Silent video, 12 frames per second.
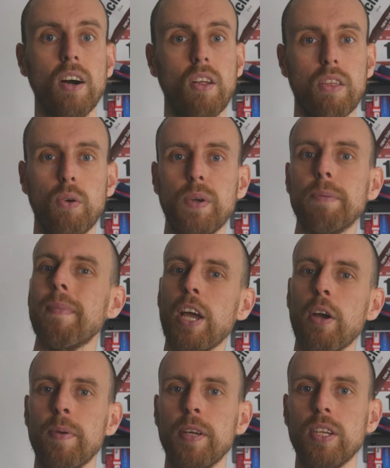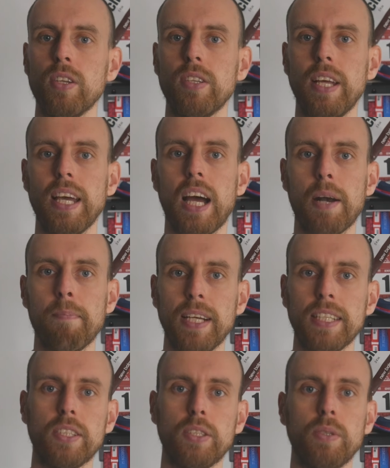although in my opinion they are
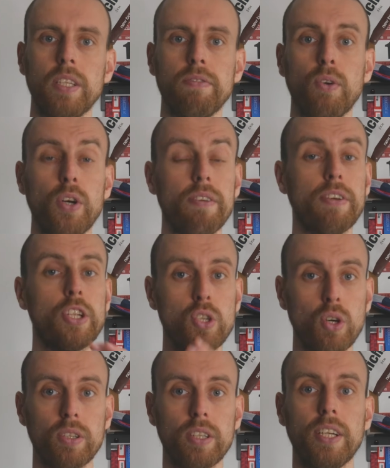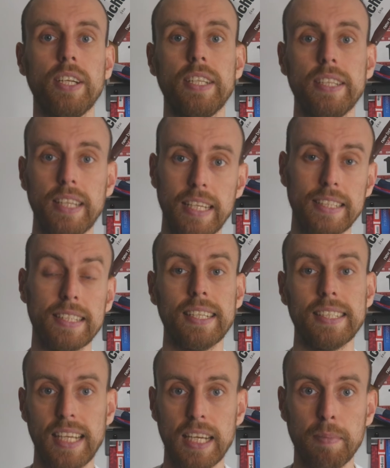best suited for even shorter, intense
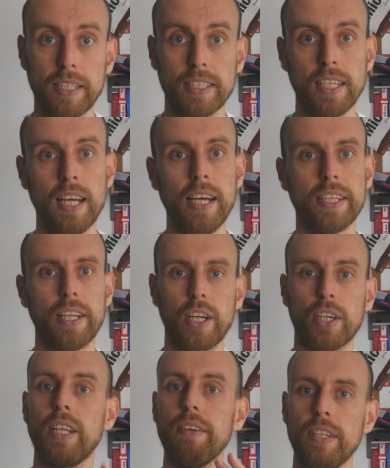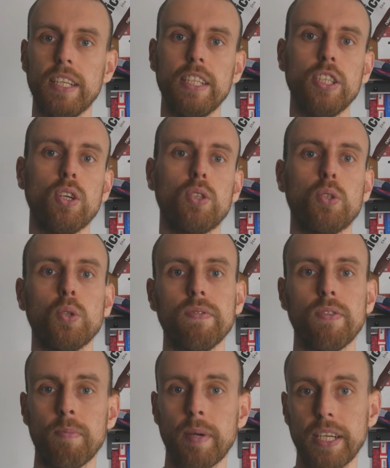segments. They are definitely not shoes for